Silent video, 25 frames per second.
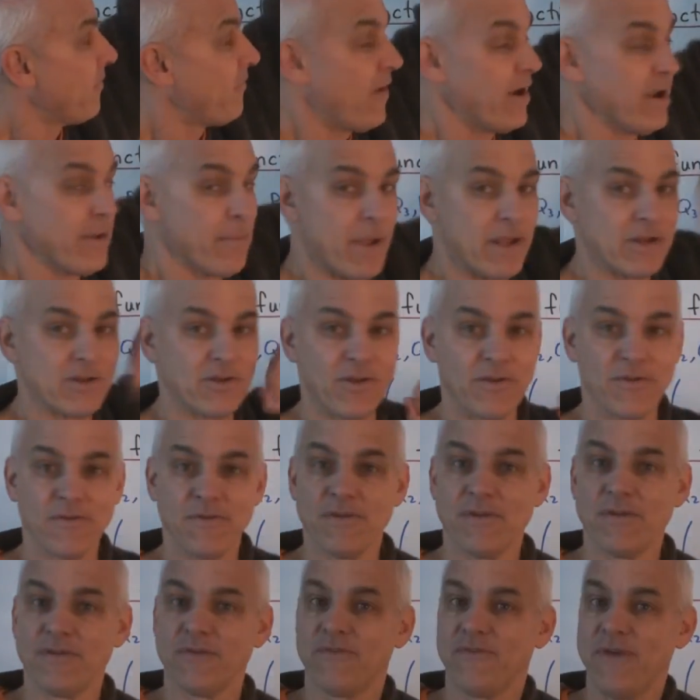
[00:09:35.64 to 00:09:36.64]
fundamental
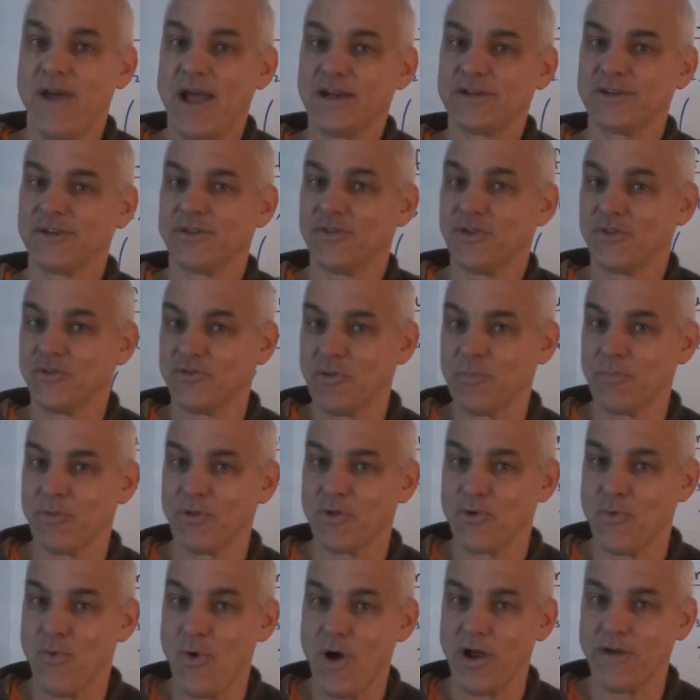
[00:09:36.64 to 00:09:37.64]
fact, the triple
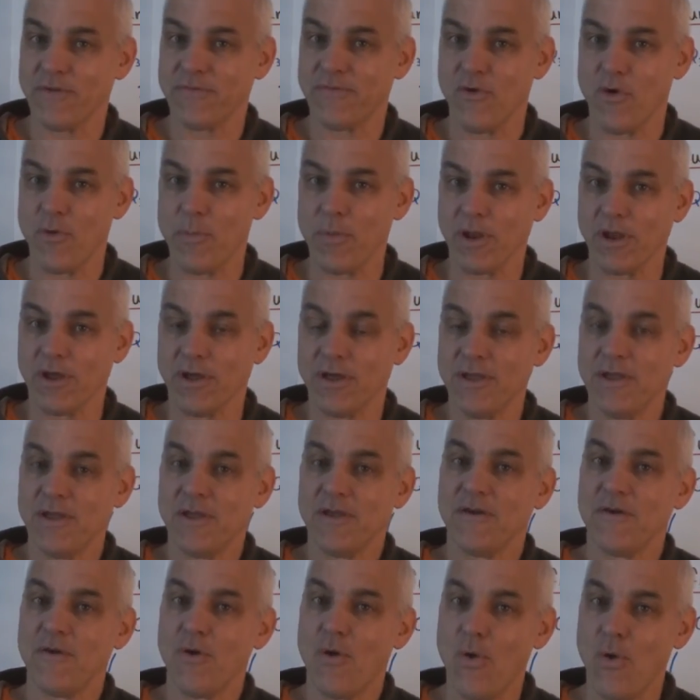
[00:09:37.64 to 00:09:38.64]
quad formula,
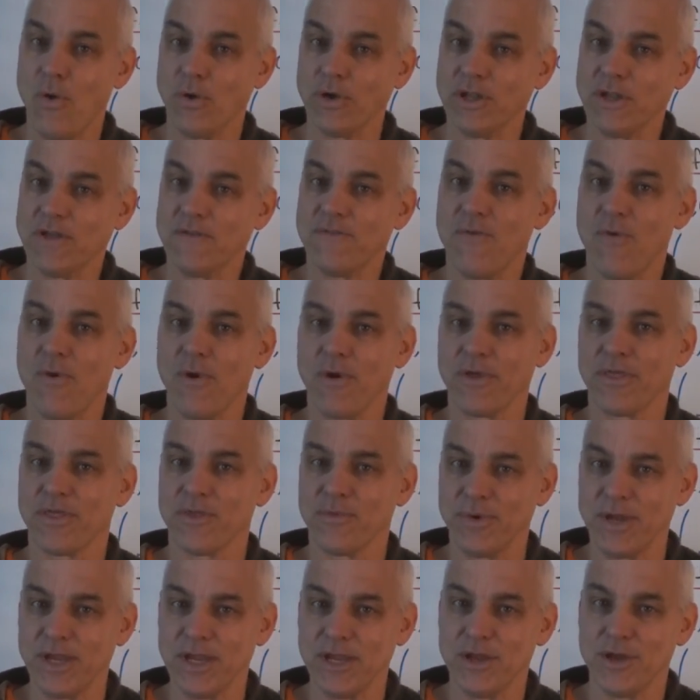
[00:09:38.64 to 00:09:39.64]
holding for
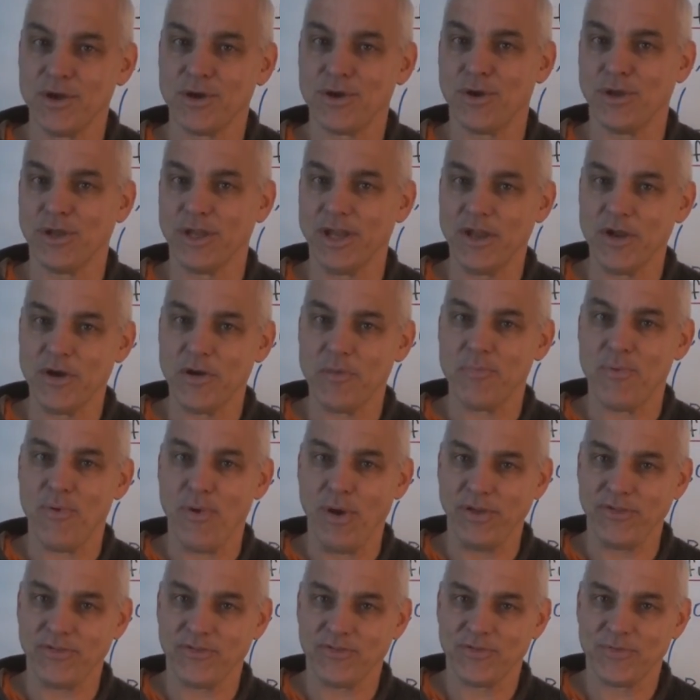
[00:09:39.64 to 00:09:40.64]
3 collinear
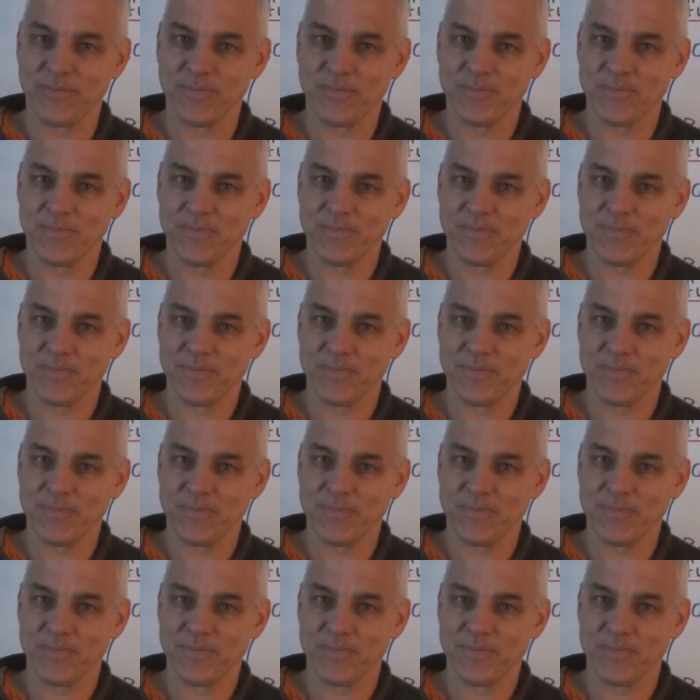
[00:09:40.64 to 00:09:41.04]
points.